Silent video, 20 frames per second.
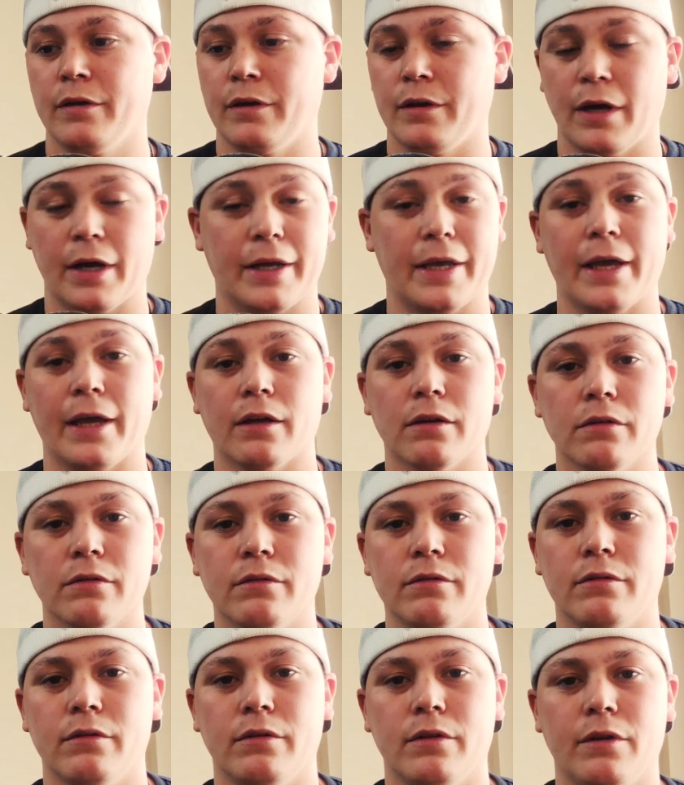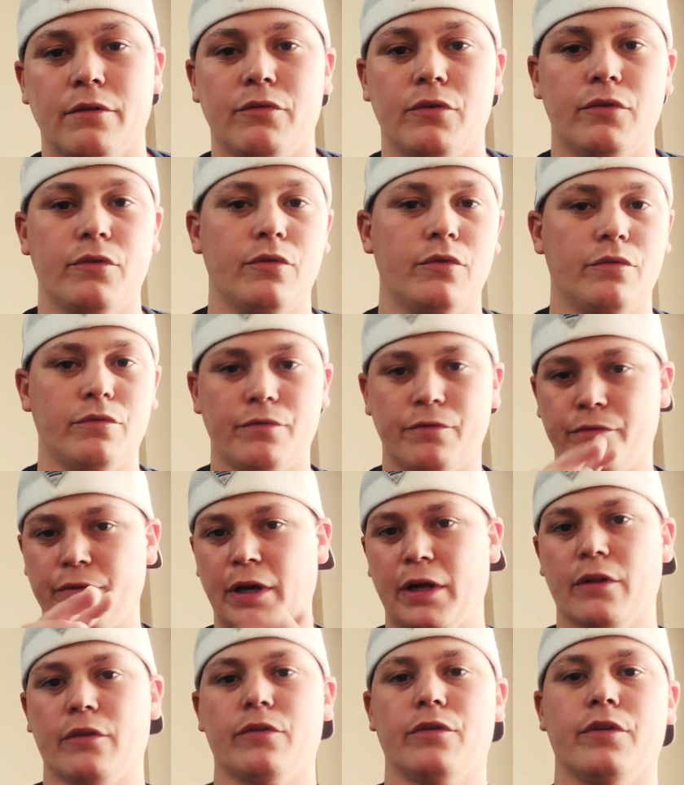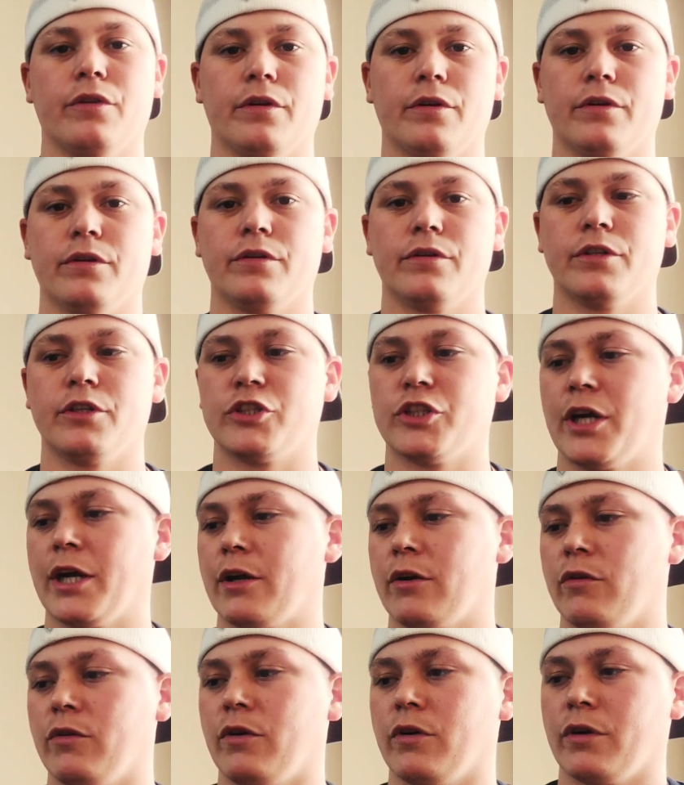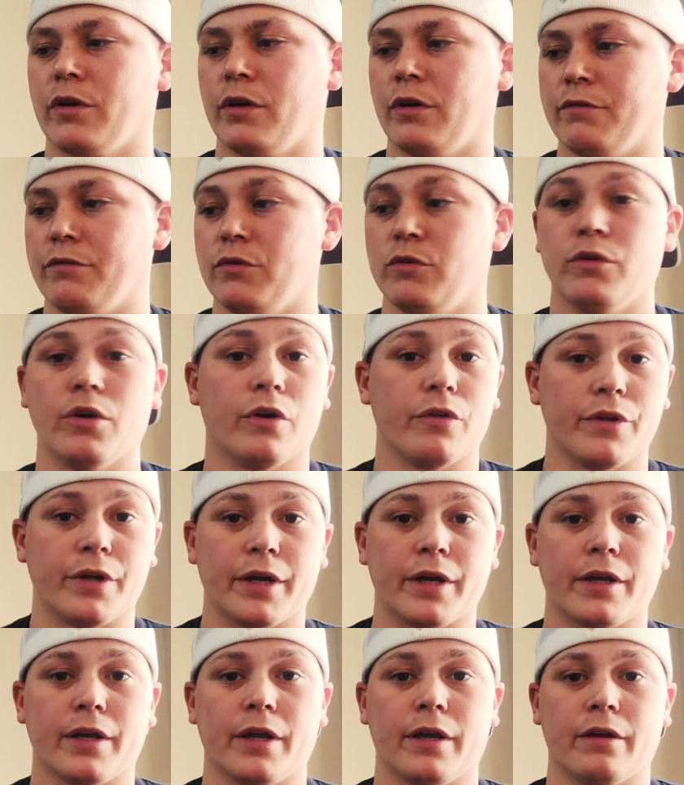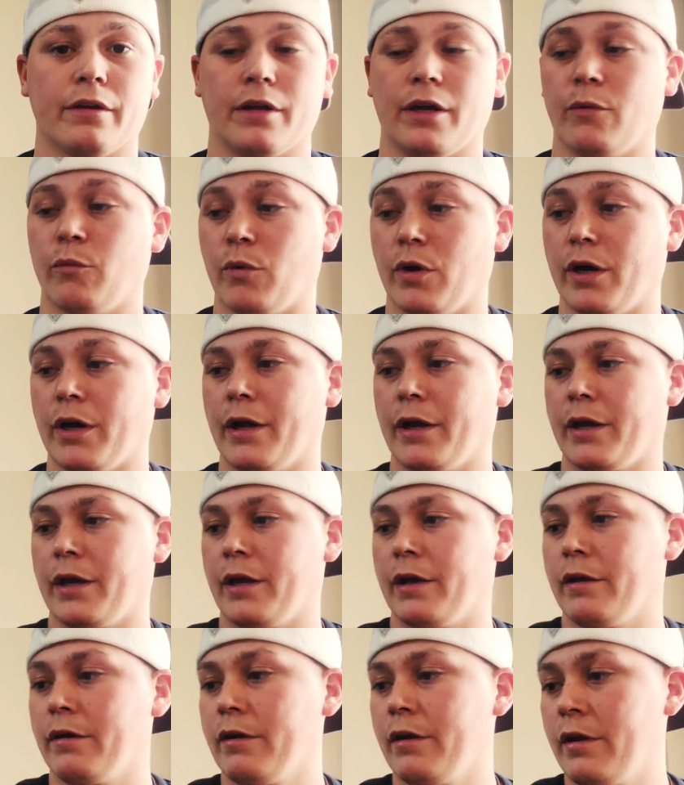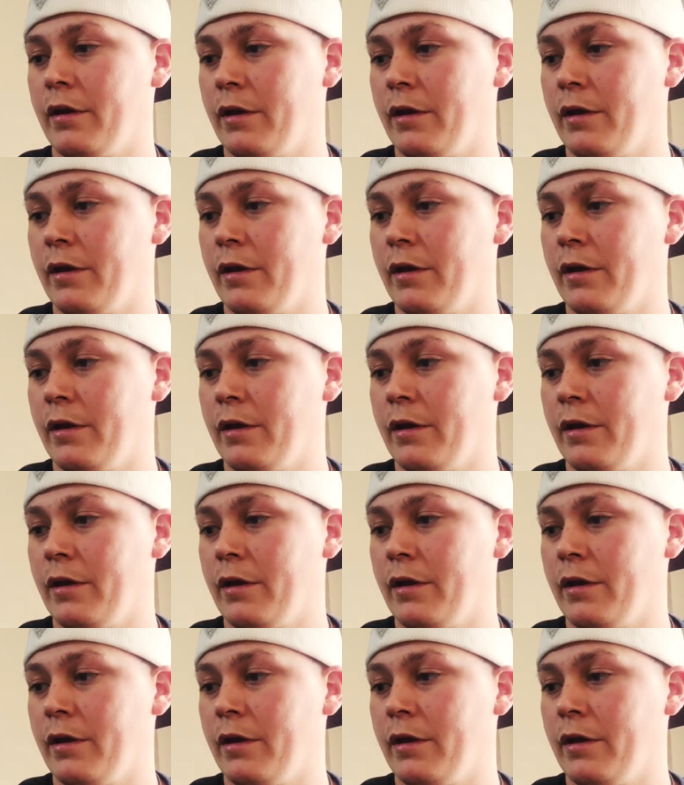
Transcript: I can't. If you followed the channel long enough, you know that I can't and why I can't.